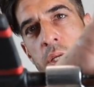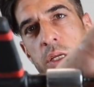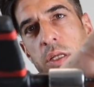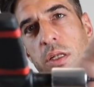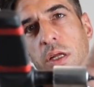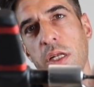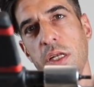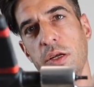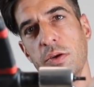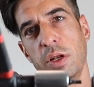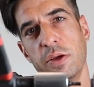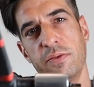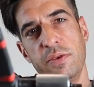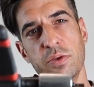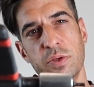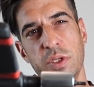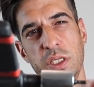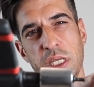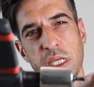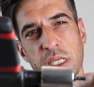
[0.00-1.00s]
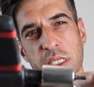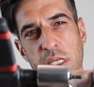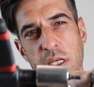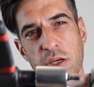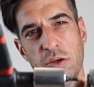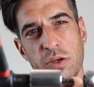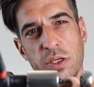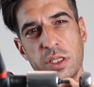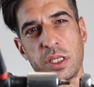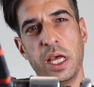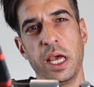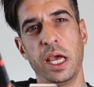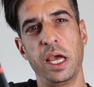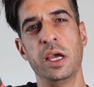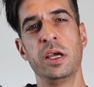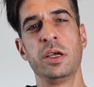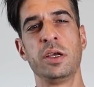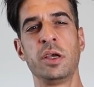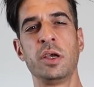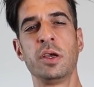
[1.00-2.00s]
Like little slits in across
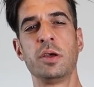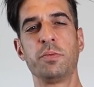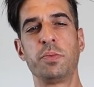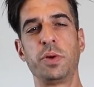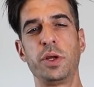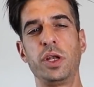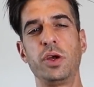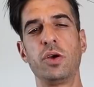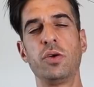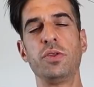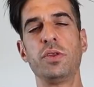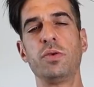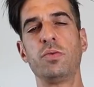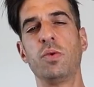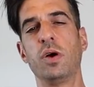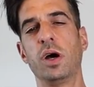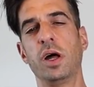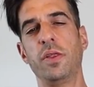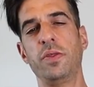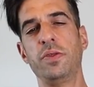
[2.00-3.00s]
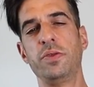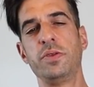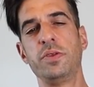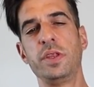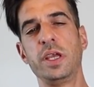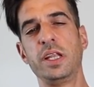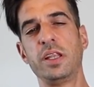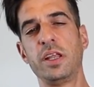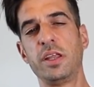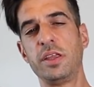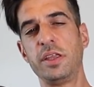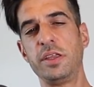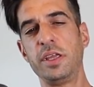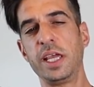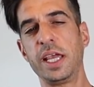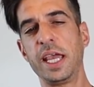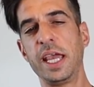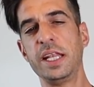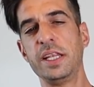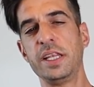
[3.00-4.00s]
there. Put it on the one near the
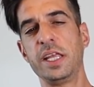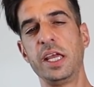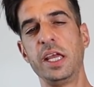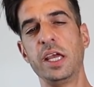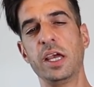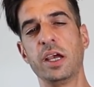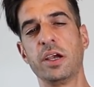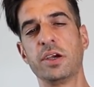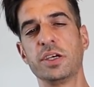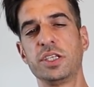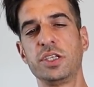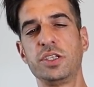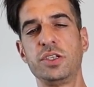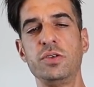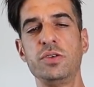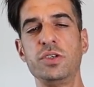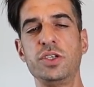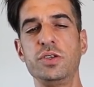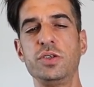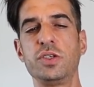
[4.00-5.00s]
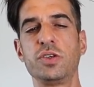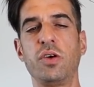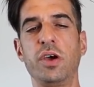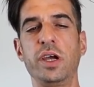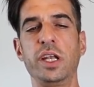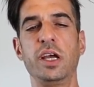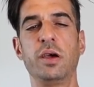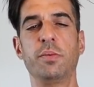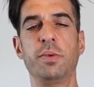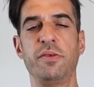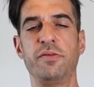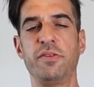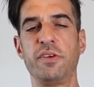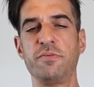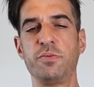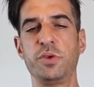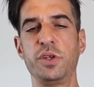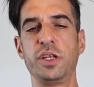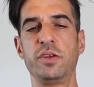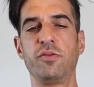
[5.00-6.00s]
thick end here, because as soon as you tighten it up, if you
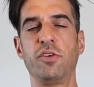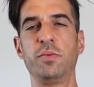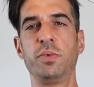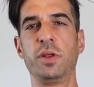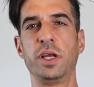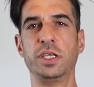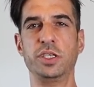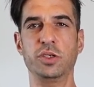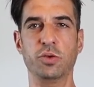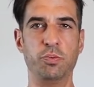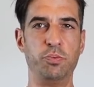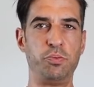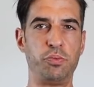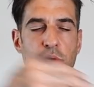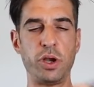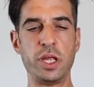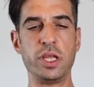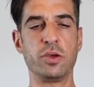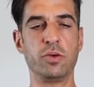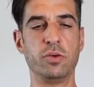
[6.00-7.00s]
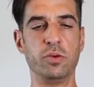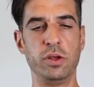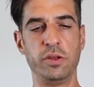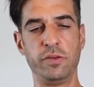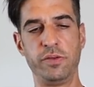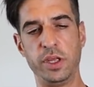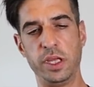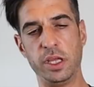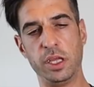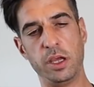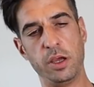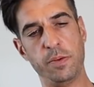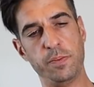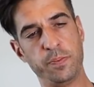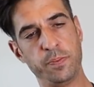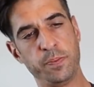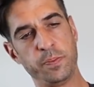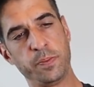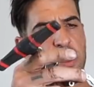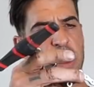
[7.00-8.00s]
haven't put it in the right place, you'll break all of
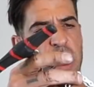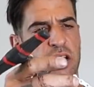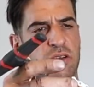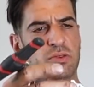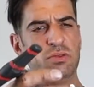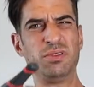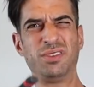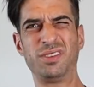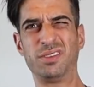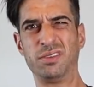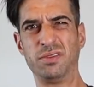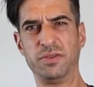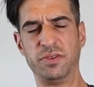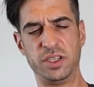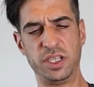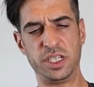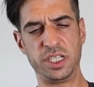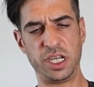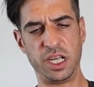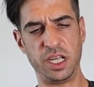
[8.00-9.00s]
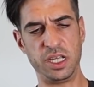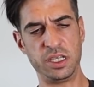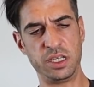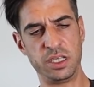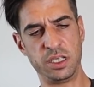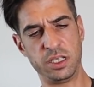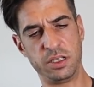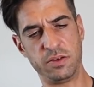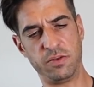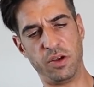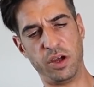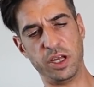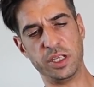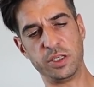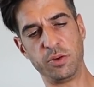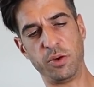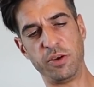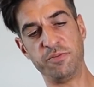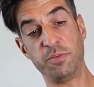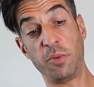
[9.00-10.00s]
the channels for the chain. Right,
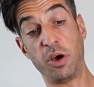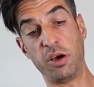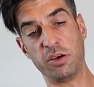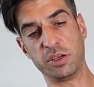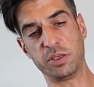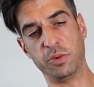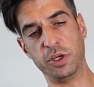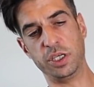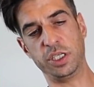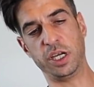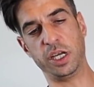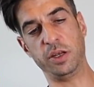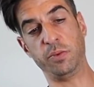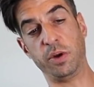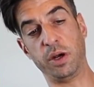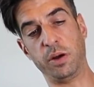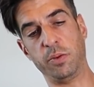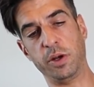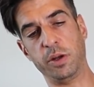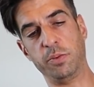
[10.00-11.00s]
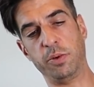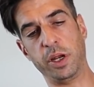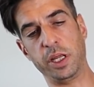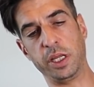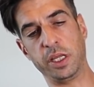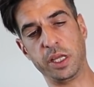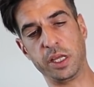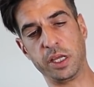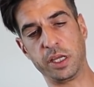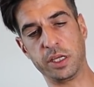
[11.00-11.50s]
so I've marked my chain where I want to break it,